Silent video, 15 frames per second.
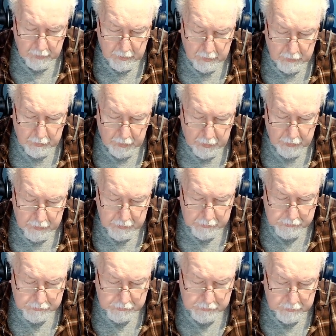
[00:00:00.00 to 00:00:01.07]

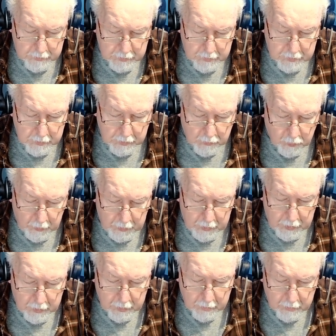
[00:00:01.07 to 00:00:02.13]
Candace,
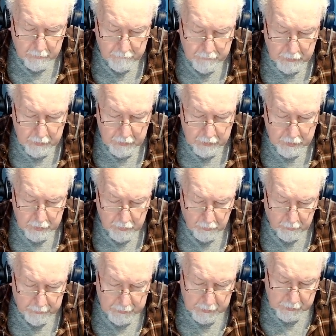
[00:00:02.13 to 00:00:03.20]
queen of the
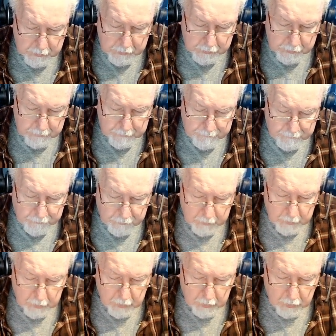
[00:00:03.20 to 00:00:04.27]
Ethiopians,
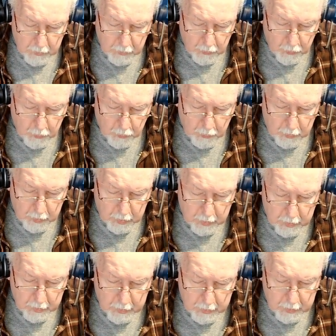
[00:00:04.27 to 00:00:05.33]
who
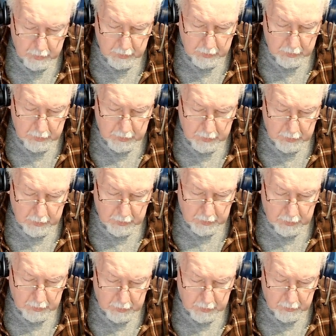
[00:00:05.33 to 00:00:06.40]

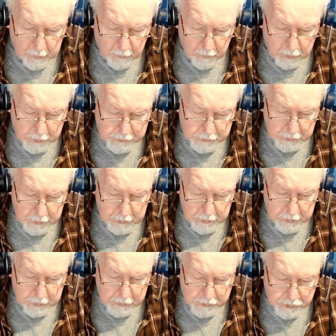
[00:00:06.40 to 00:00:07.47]
uh, was
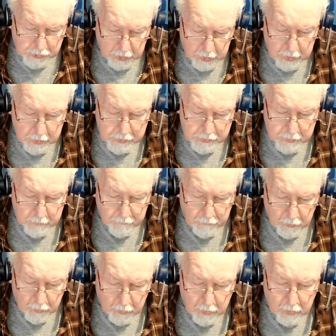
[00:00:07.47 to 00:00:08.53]
in charge of
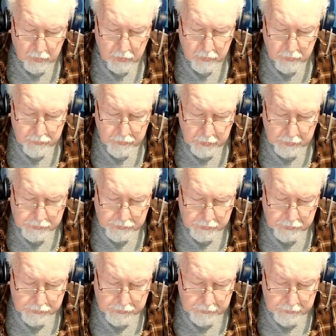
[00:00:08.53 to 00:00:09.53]
all her treasures.